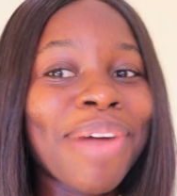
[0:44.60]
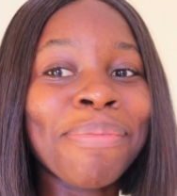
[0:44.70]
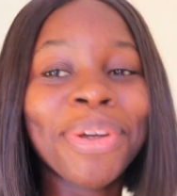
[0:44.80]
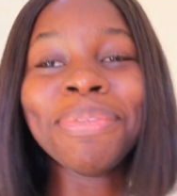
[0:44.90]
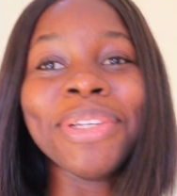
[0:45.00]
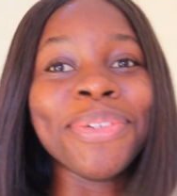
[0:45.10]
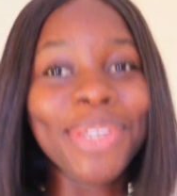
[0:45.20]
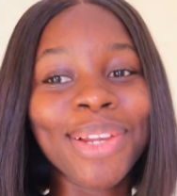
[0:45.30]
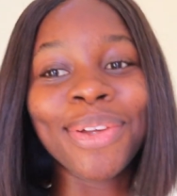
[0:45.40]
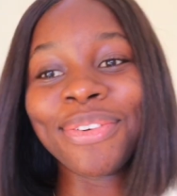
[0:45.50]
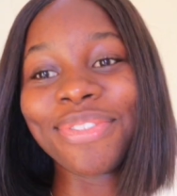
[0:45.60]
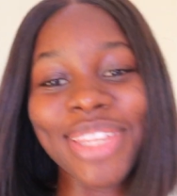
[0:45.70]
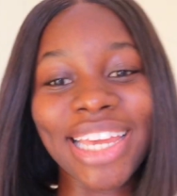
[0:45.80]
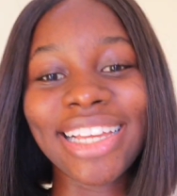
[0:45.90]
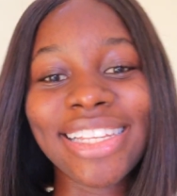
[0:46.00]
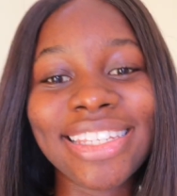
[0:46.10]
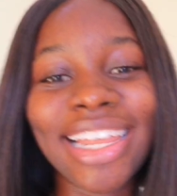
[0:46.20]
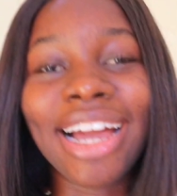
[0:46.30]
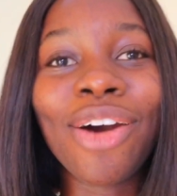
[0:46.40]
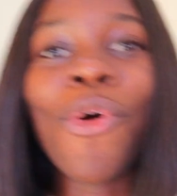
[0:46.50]
I'm going to be doing a lot of things
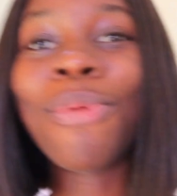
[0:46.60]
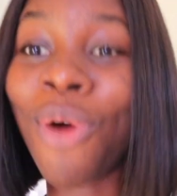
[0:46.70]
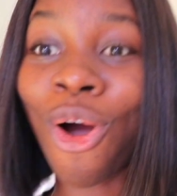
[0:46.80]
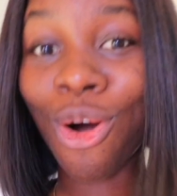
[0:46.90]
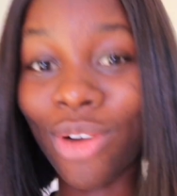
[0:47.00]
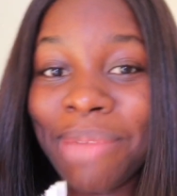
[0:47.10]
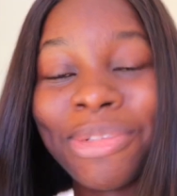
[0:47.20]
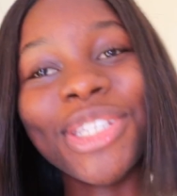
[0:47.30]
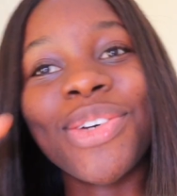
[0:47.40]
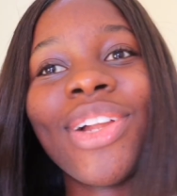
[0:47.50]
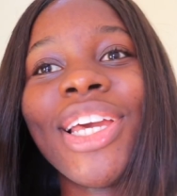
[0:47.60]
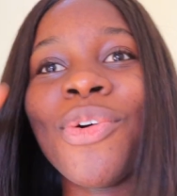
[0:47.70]
like home haul let me just call it a